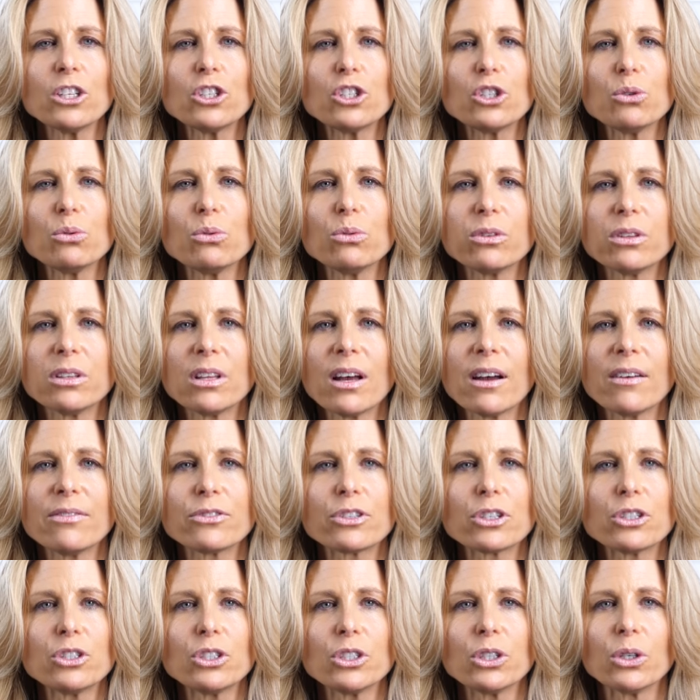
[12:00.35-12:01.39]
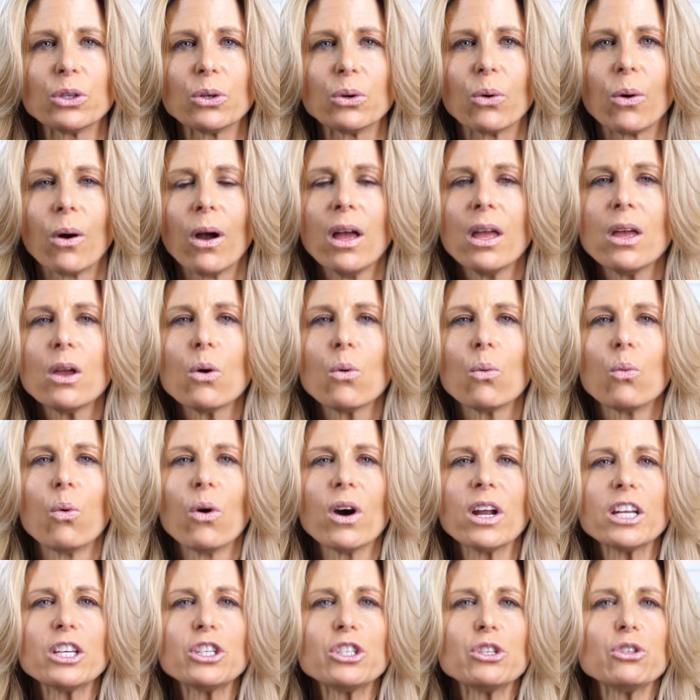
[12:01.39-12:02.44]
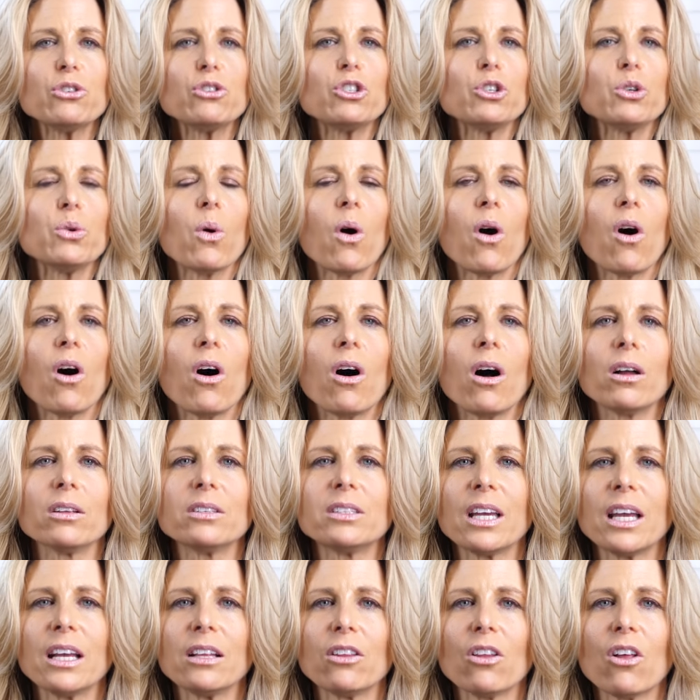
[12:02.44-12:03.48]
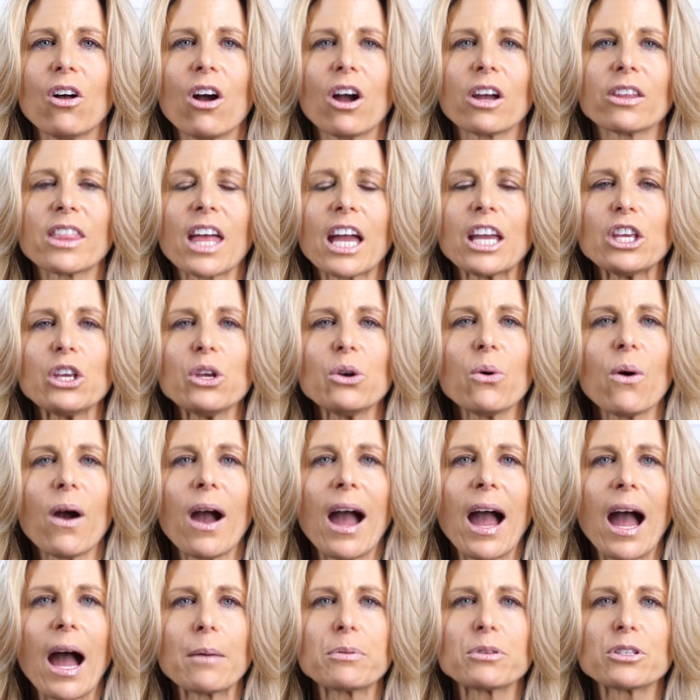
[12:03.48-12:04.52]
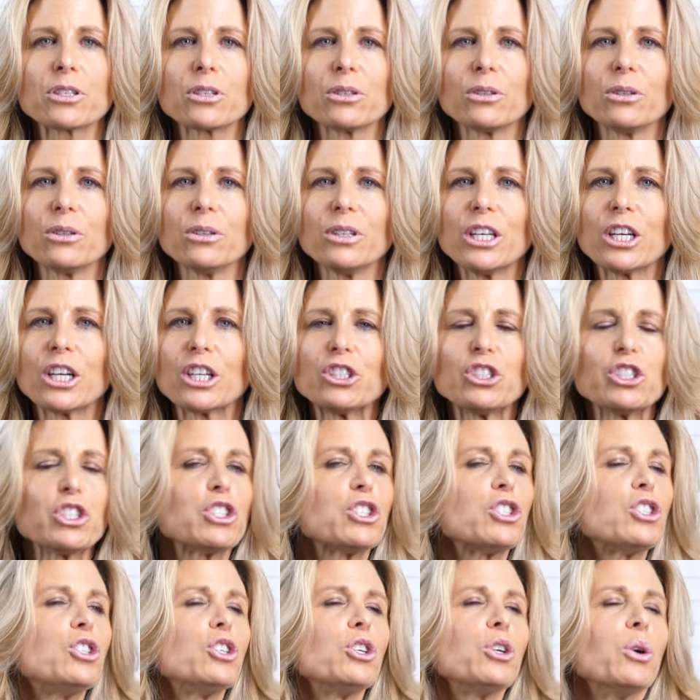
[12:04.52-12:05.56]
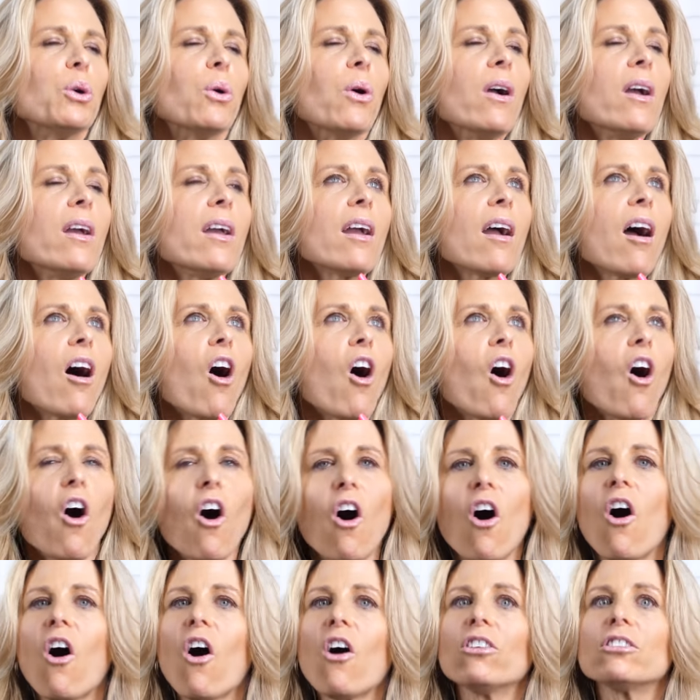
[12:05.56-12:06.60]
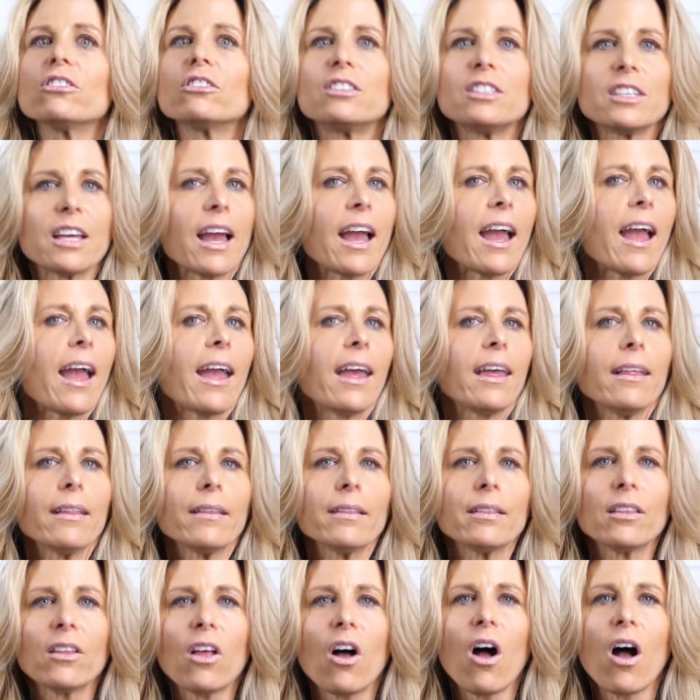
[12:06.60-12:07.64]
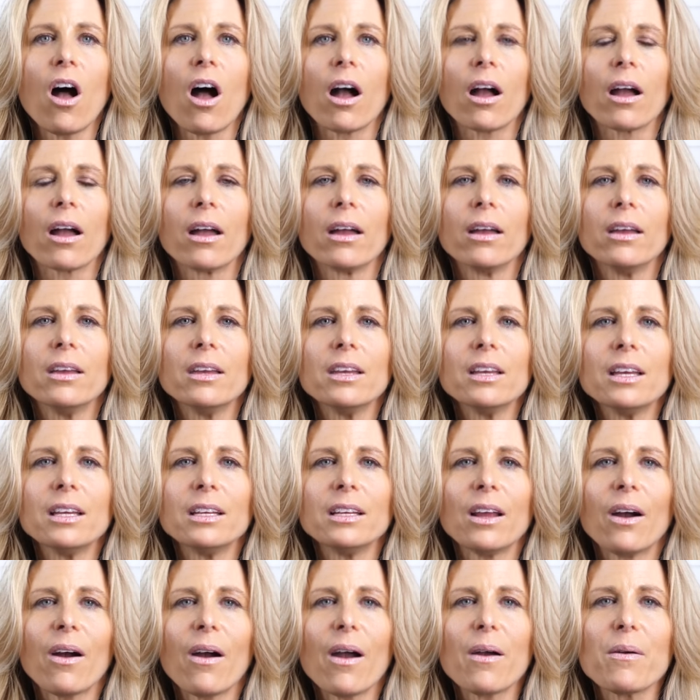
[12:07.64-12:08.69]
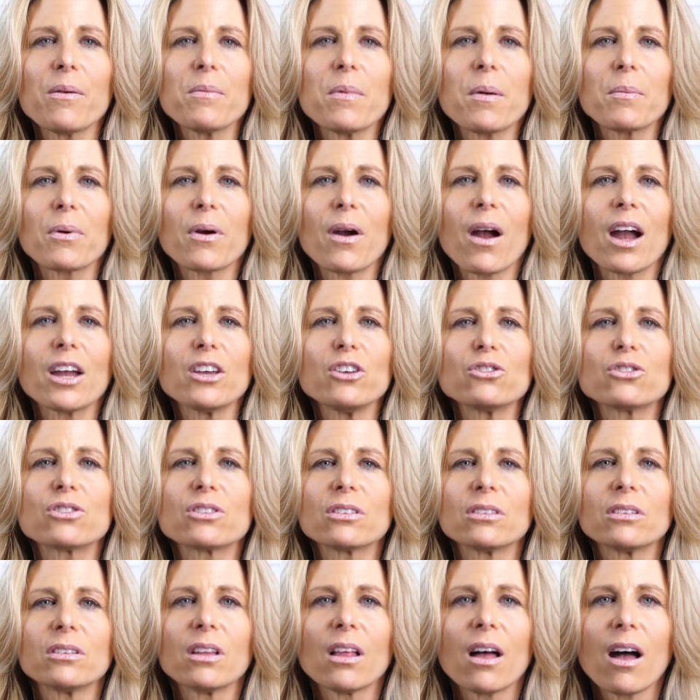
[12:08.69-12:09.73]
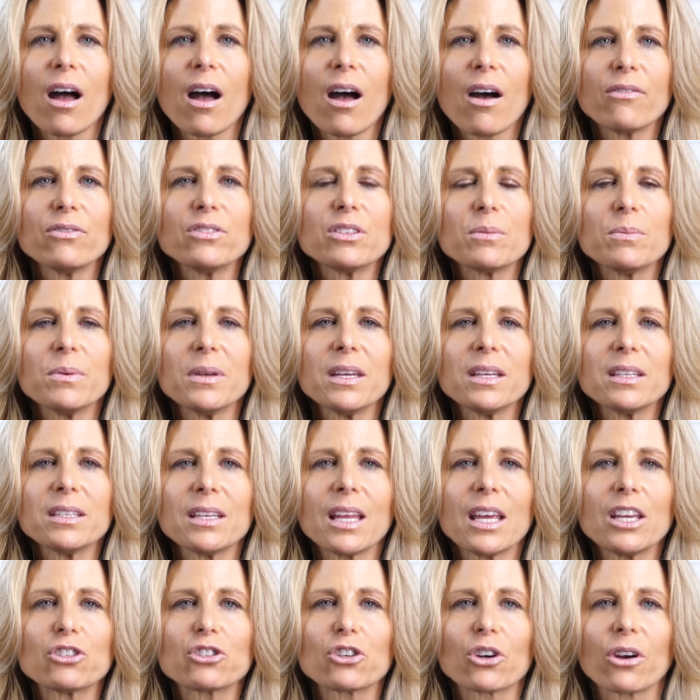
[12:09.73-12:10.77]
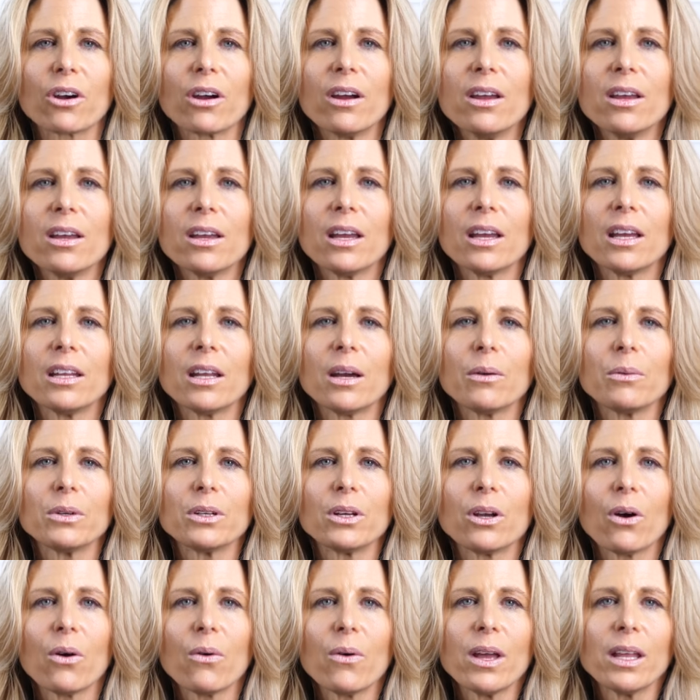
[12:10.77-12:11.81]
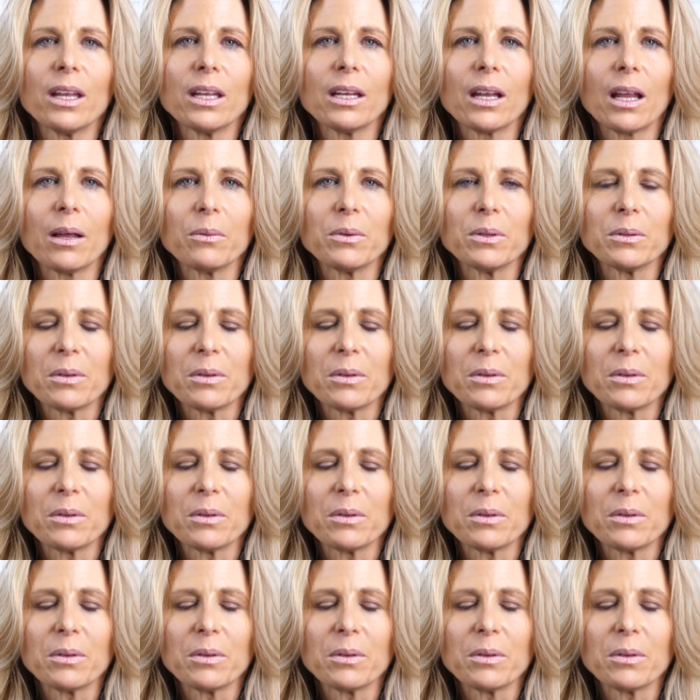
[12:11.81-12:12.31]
did you love to do? What did you do all day long that you absolutely could just do all day long? Now, I remember I used to love to be in nature, and I would go in and